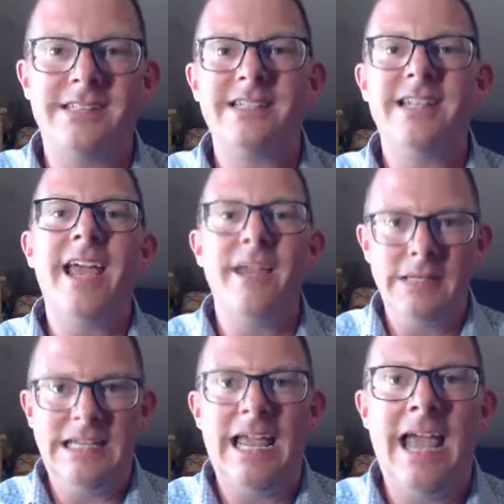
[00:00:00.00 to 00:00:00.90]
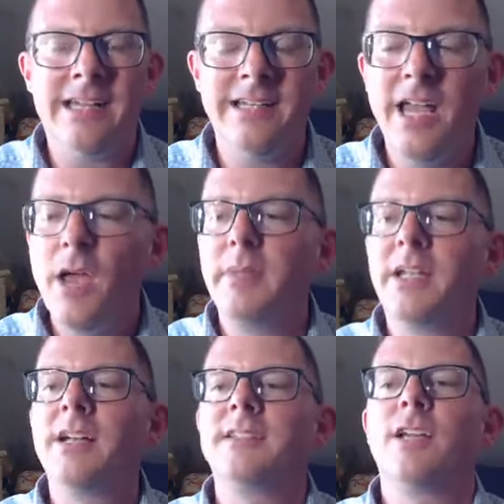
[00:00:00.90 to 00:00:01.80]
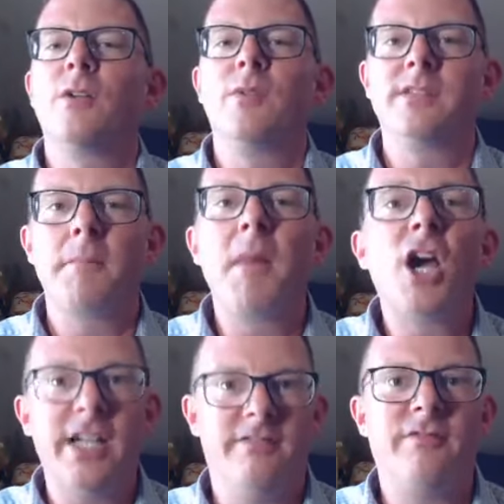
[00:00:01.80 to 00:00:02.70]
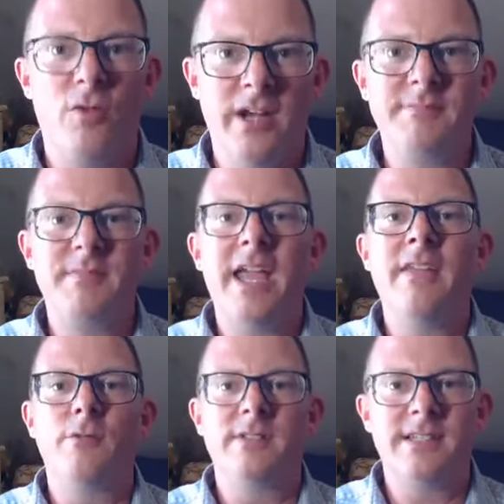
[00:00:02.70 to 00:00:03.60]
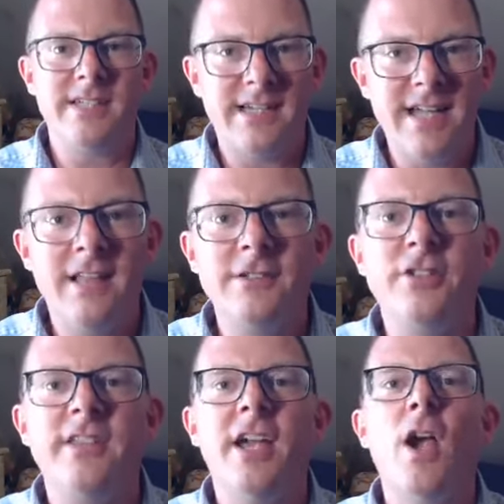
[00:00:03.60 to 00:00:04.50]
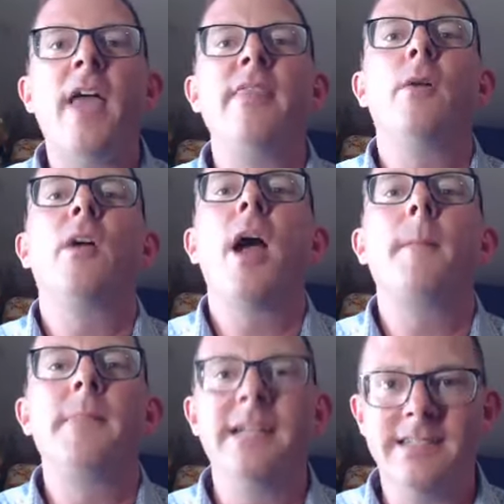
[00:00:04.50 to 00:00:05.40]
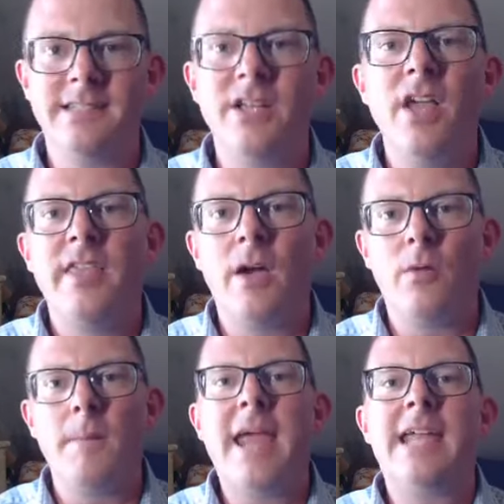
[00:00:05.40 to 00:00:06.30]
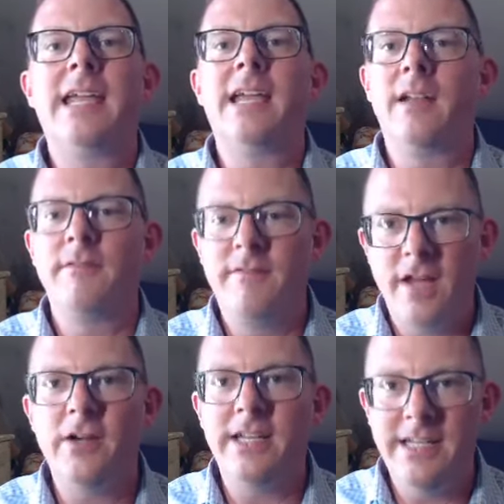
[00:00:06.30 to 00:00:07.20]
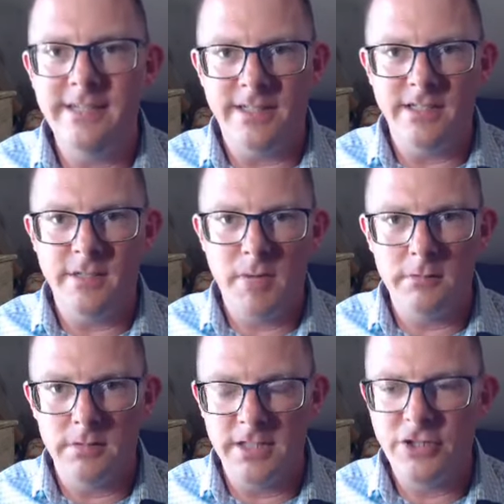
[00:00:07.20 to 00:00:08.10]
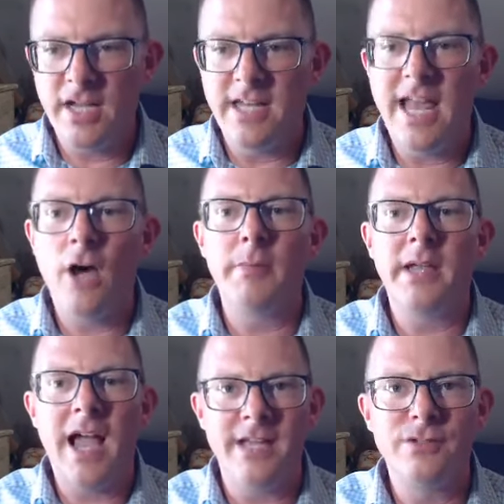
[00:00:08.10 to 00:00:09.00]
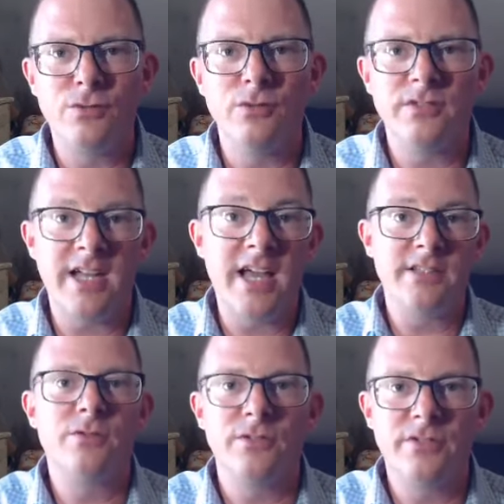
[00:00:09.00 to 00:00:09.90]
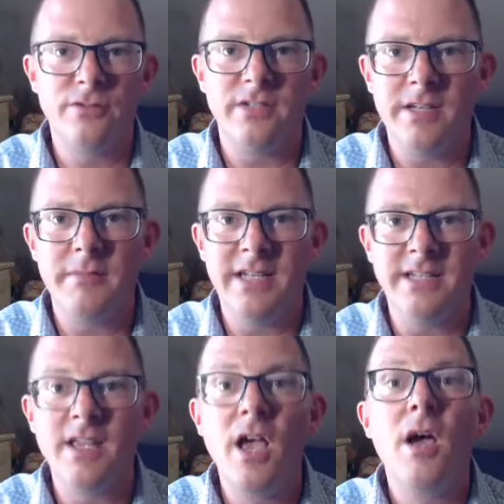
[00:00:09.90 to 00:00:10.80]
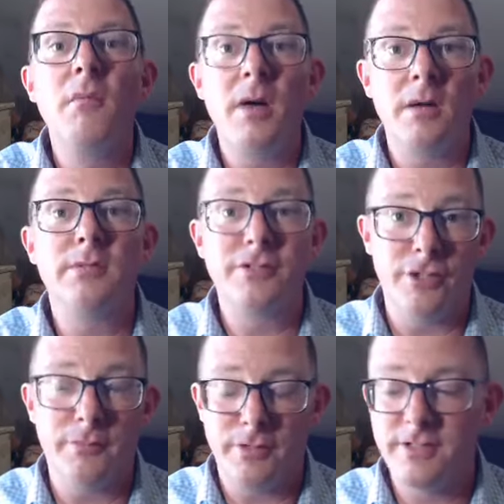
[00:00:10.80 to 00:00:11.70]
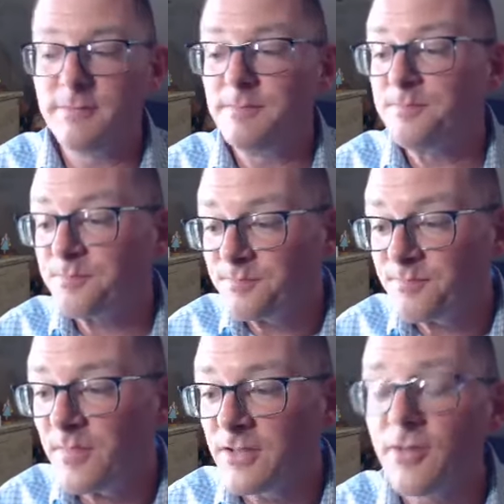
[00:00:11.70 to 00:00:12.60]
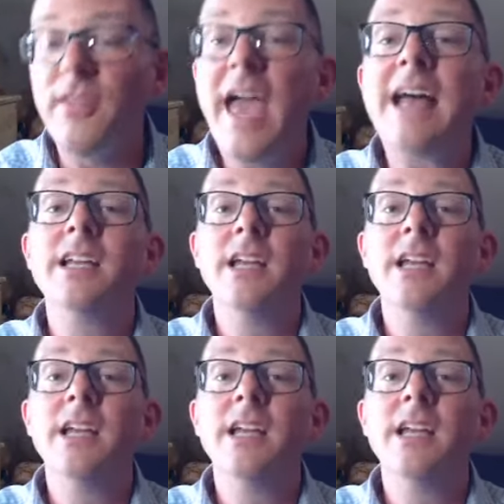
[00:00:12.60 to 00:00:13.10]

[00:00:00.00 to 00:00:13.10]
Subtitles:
today began, because there was a market for it, and there was the technology there, and there were companies that were making it very easy to publish and helping high schools and high school student committees publish yearbooks. So that